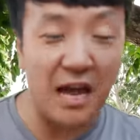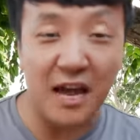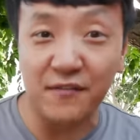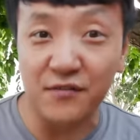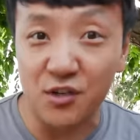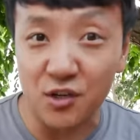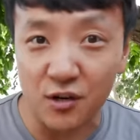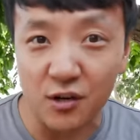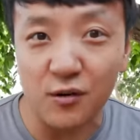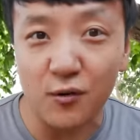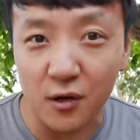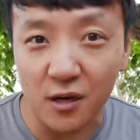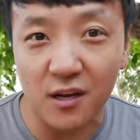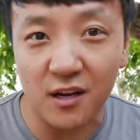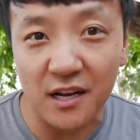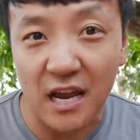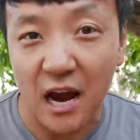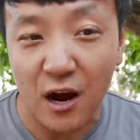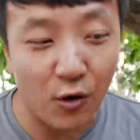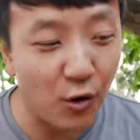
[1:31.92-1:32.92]
after
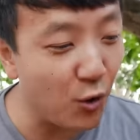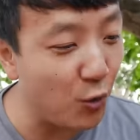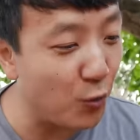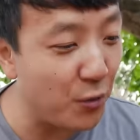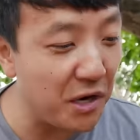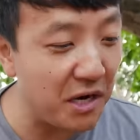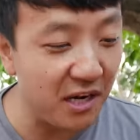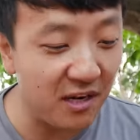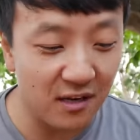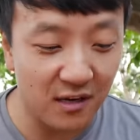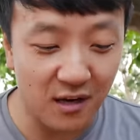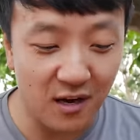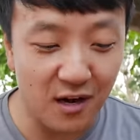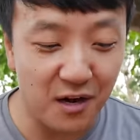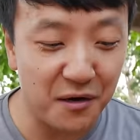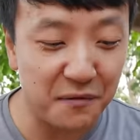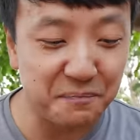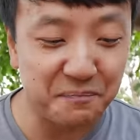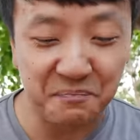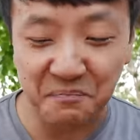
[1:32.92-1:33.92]
an hour wait.
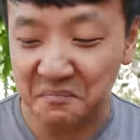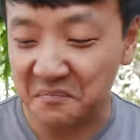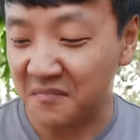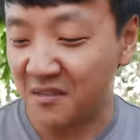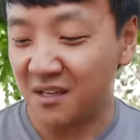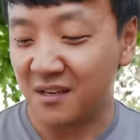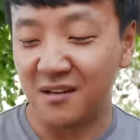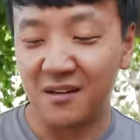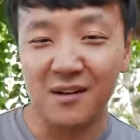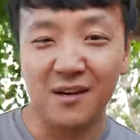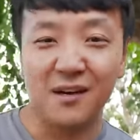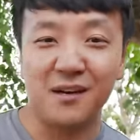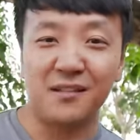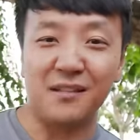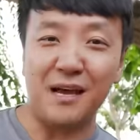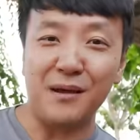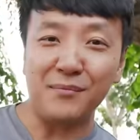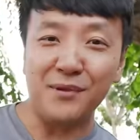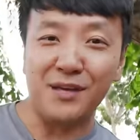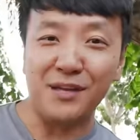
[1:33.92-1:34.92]

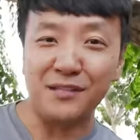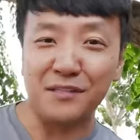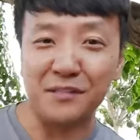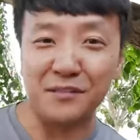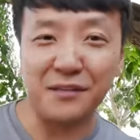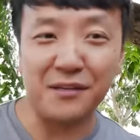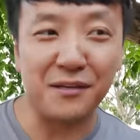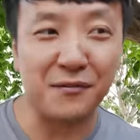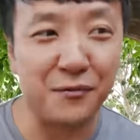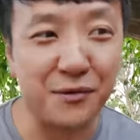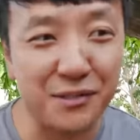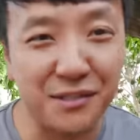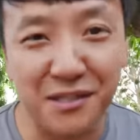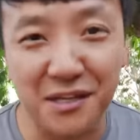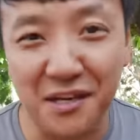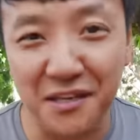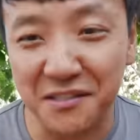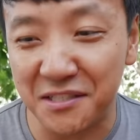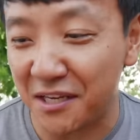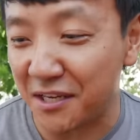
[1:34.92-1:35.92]
Not because it was
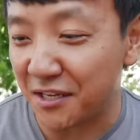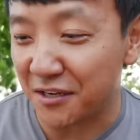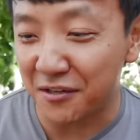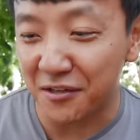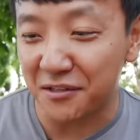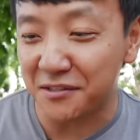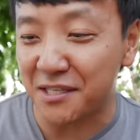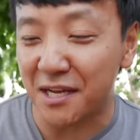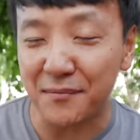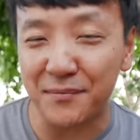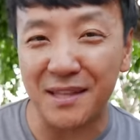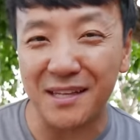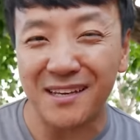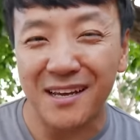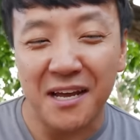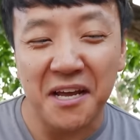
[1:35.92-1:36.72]
taking a long time.